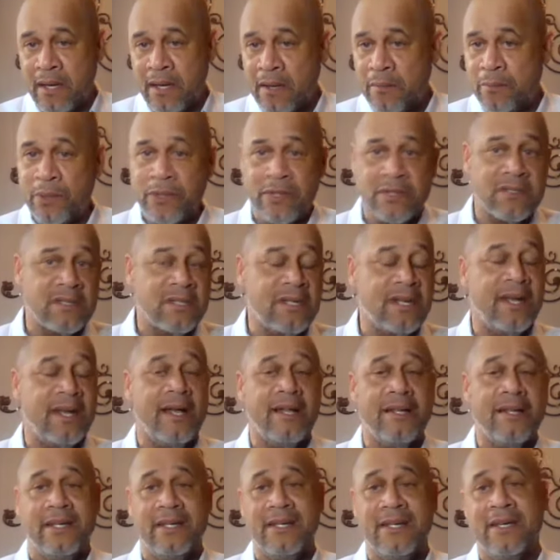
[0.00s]

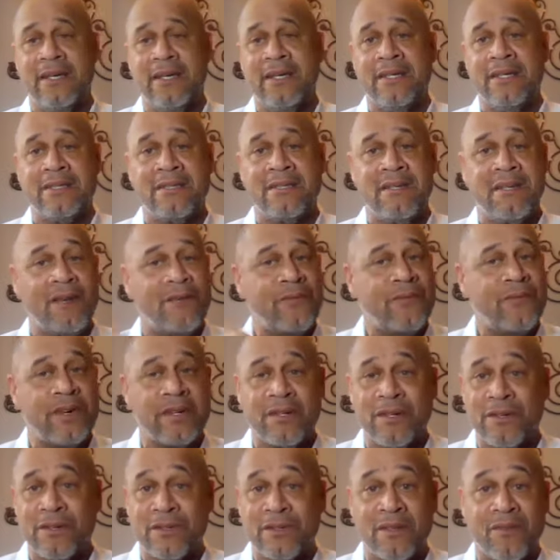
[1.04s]
personnel is
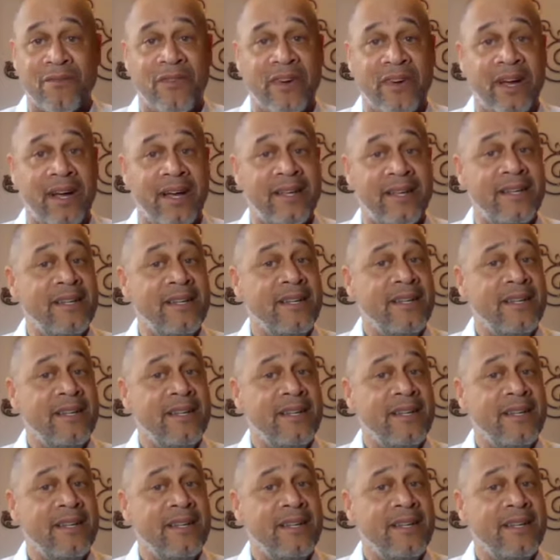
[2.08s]
difficult to find.